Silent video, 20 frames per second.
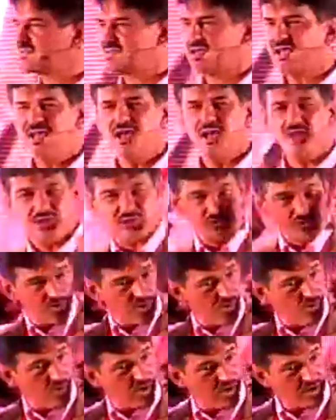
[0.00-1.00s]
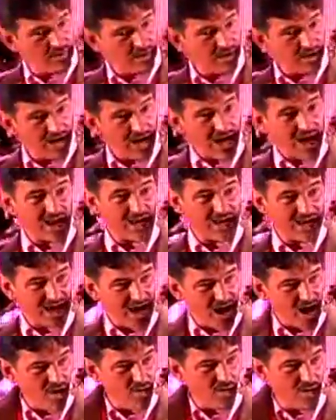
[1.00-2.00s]
say, you know what?
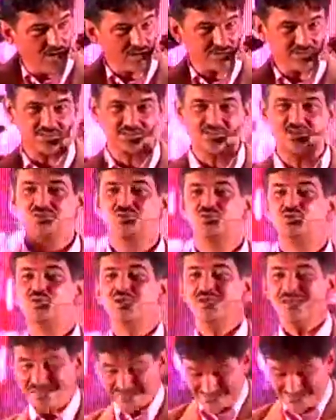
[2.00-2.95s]
Allow us to